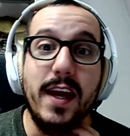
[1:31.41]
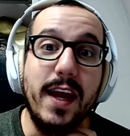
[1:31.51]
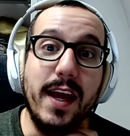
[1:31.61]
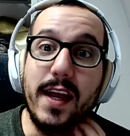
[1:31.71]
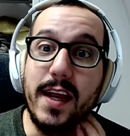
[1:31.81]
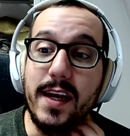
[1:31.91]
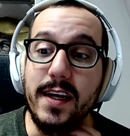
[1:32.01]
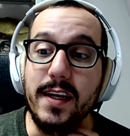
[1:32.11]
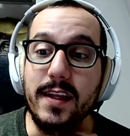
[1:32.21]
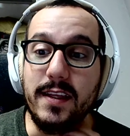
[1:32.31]
And
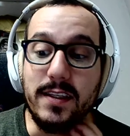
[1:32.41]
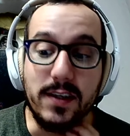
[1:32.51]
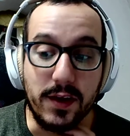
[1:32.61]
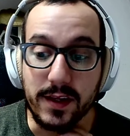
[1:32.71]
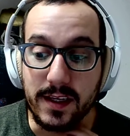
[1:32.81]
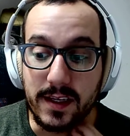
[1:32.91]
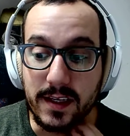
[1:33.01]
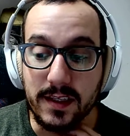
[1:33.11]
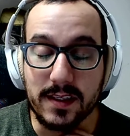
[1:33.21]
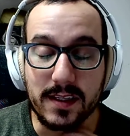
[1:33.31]
these are the
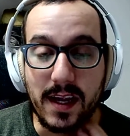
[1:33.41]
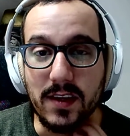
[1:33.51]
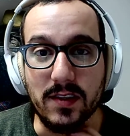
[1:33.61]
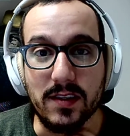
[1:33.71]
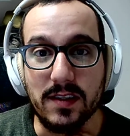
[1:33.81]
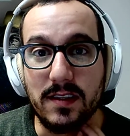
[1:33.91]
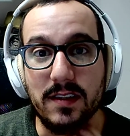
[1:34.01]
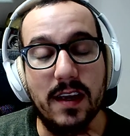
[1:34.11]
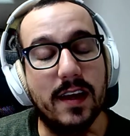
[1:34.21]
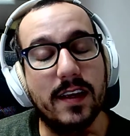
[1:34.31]
scales,
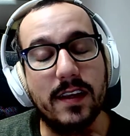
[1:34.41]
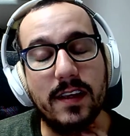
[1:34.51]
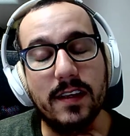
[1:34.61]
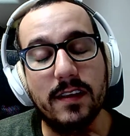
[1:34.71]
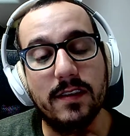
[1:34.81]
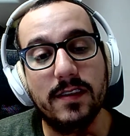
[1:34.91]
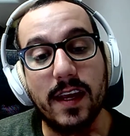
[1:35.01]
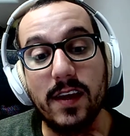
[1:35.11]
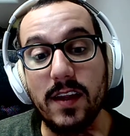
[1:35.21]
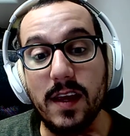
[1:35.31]
the
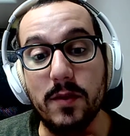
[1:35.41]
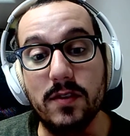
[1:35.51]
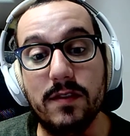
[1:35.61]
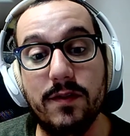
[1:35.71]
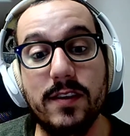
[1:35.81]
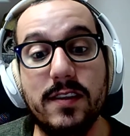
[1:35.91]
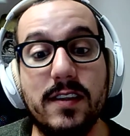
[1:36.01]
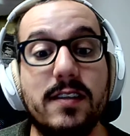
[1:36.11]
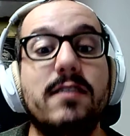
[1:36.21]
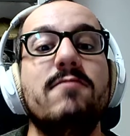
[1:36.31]
scale labels, for
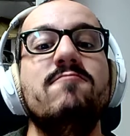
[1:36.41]
instance.